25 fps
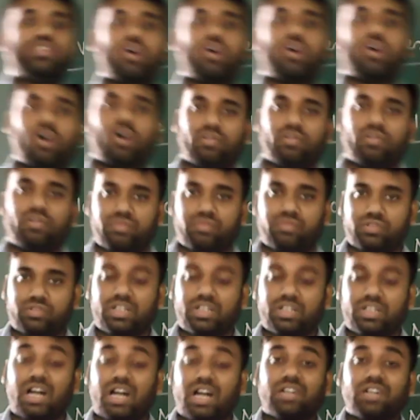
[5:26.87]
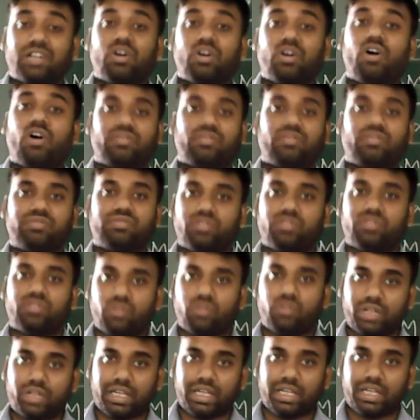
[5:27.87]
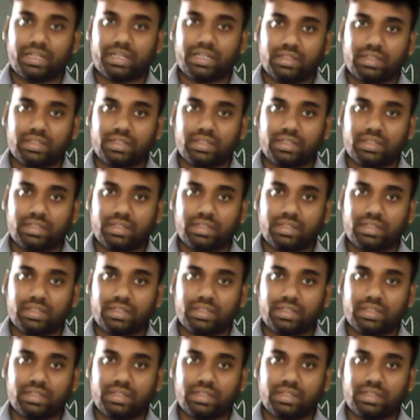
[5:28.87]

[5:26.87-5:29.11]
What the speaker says: off, turn off, okay.